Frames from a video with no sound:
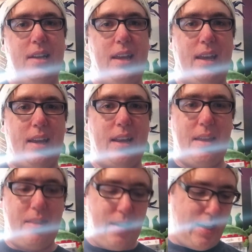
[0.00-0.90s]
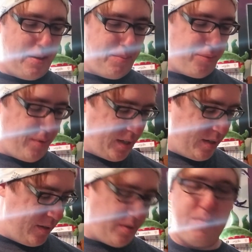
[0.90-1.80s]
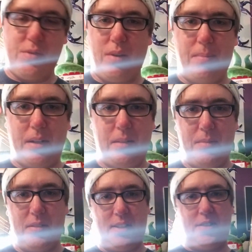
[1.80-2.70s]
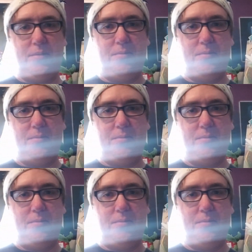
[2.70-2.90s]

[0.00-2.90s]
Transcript: And I think I did pretty good in terms of what I picked up this year.